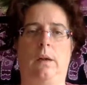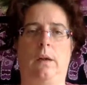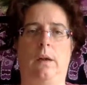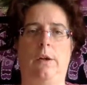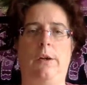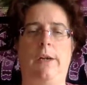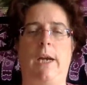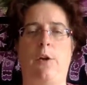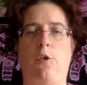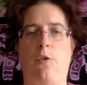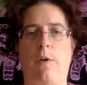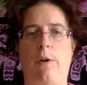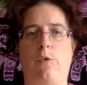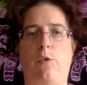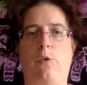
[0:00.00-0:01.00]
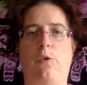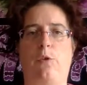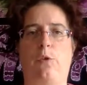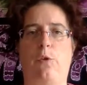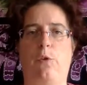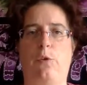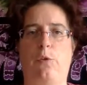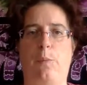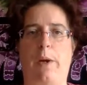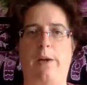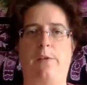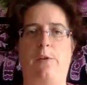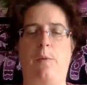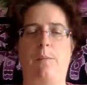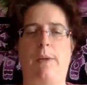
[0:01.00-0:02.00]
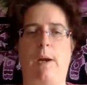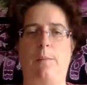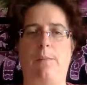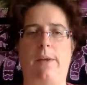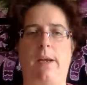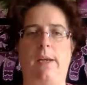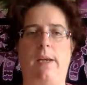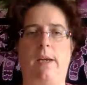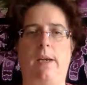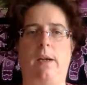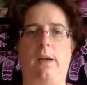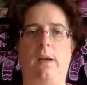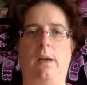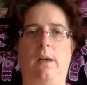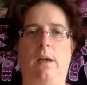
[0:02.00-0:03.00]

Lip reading: You can always also spend some time sending